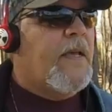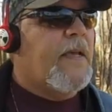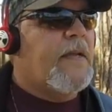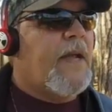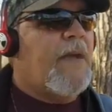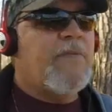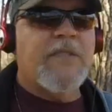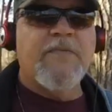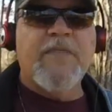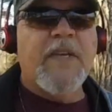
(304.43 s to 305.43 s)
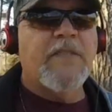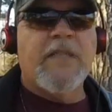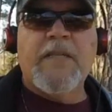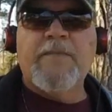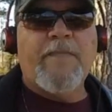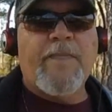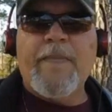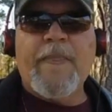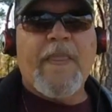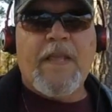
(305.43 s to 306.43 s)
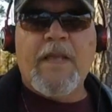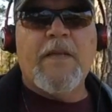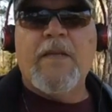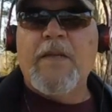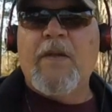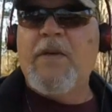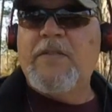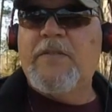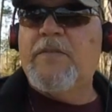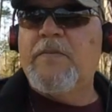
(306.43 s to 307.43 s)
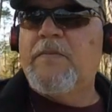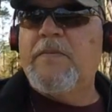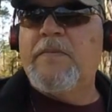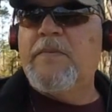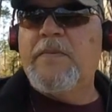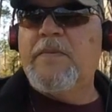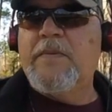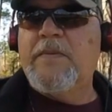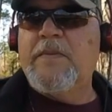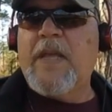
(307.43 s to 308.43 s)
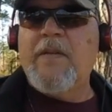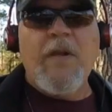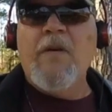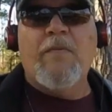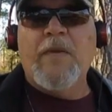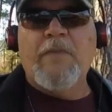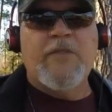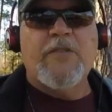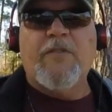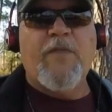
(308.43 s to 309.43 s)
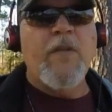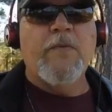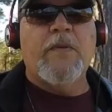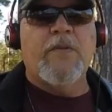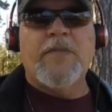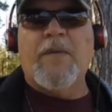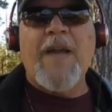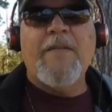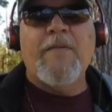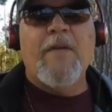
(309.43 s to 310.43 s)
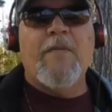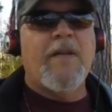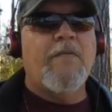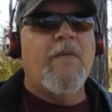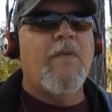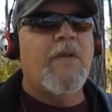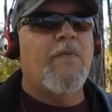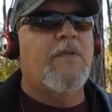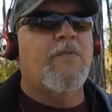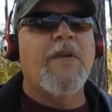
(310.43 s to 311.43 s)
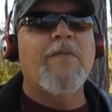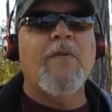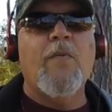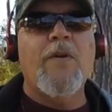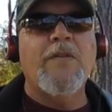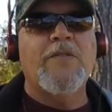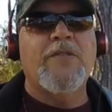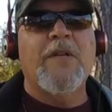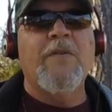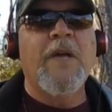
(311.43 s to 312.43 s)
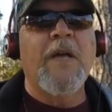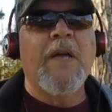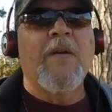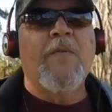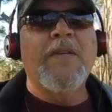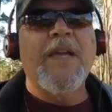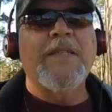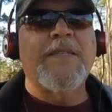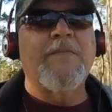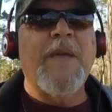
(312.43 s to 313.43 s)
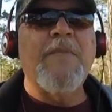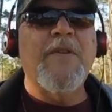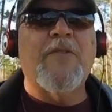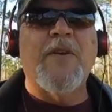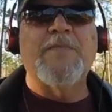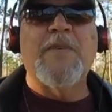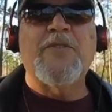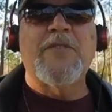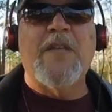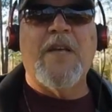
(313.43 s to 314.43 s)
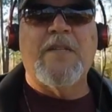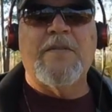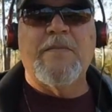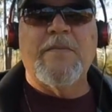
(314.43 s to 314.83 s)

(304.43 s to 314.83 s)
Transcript: and I was convinced that, it's, I don't know, it was just a fluke or something. I don't know what it was. Whatever it was, one guy said maybe your transmission got